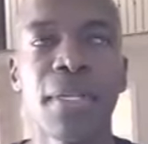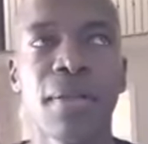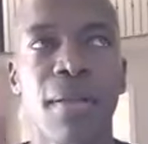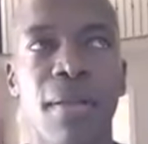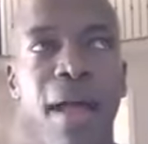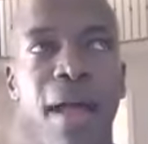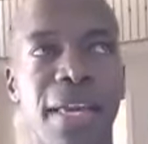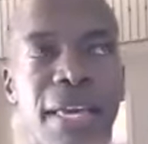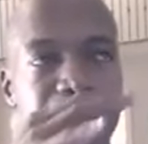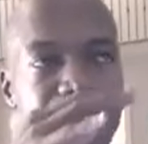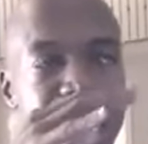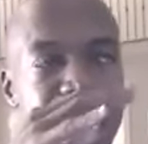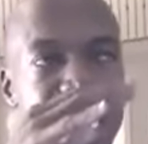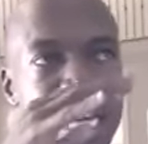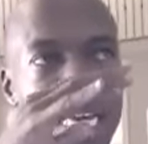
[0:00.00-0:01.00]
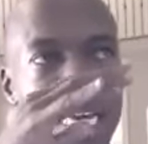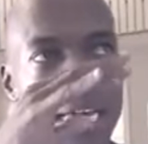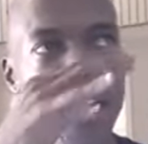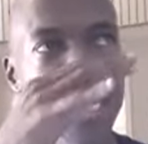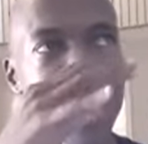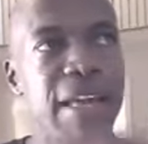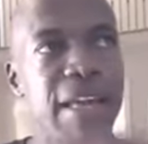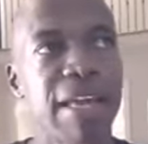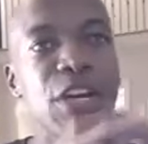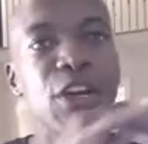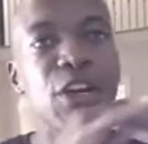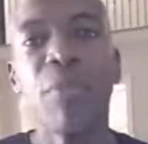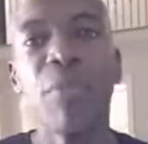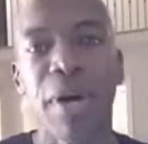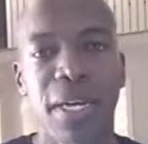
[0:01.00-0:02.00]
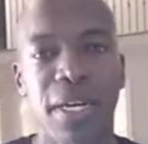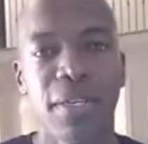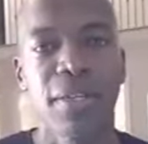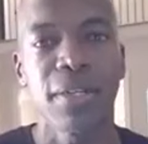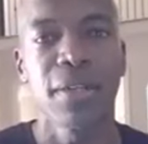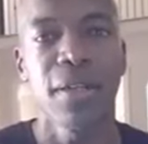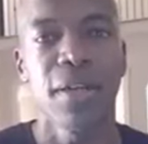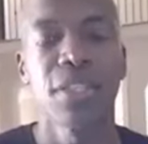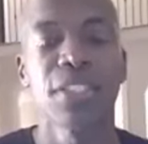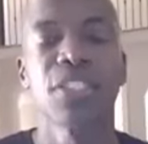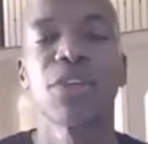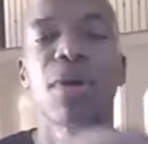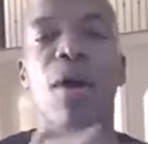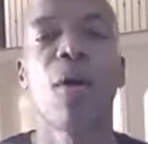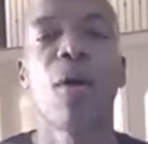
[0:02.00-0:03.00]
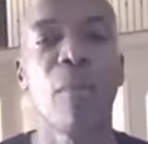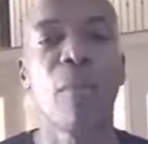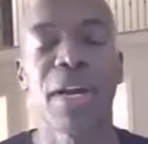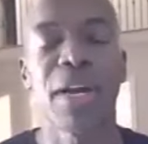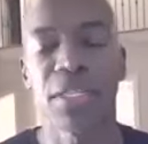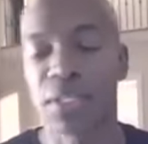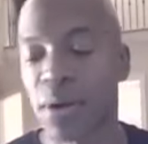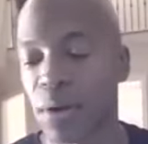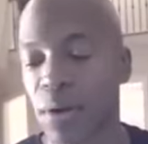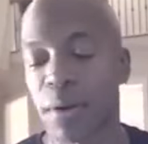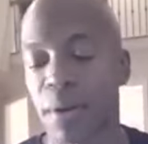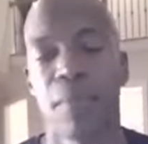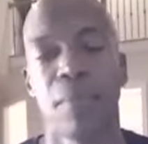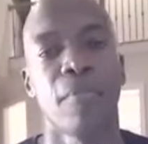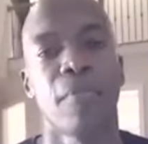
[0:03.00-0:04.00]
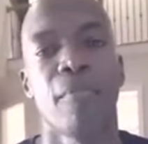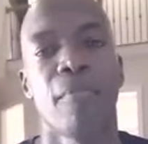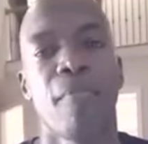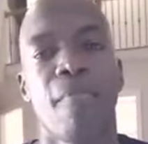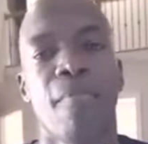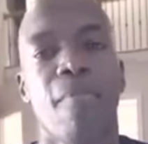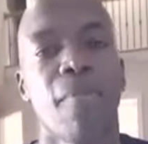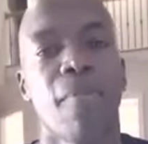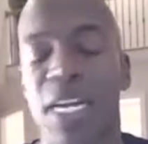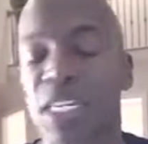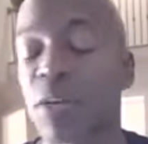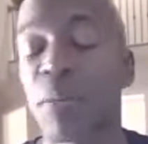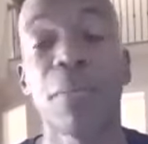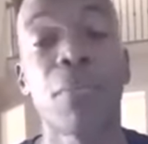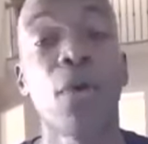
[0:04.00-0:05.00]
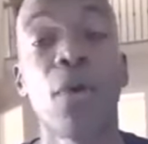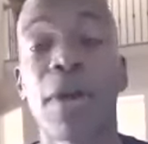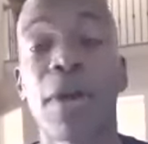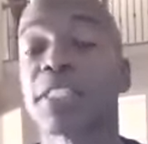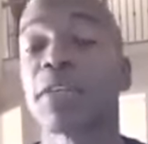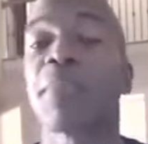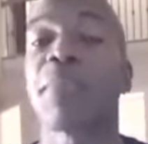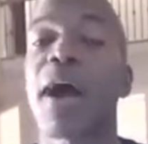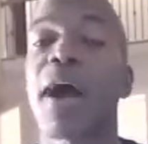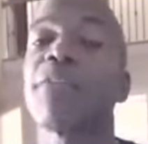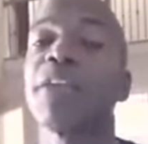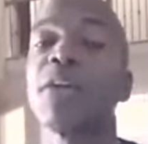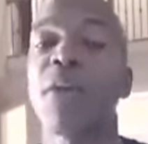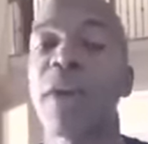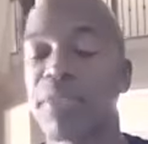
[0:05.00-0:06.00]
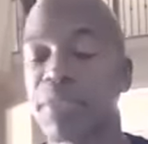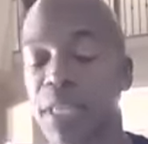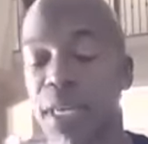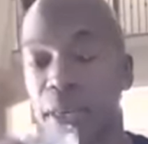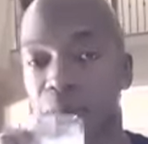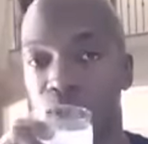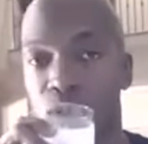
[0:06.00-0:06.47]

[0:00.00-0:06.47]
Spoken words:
I can't get any new money until the old money's gone. That's a poverty way of thinking.